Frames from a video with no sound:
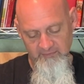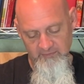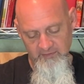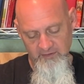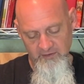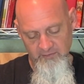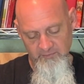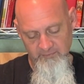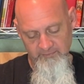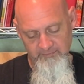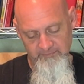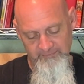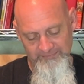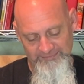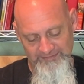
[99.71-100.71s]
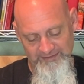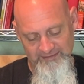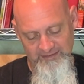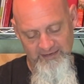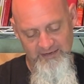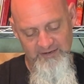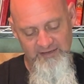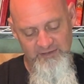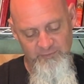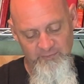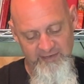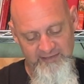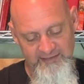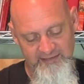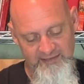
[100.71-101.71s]
So I'll get the
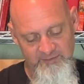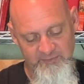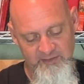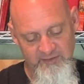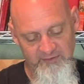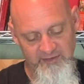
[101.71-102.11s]
rest of this peeled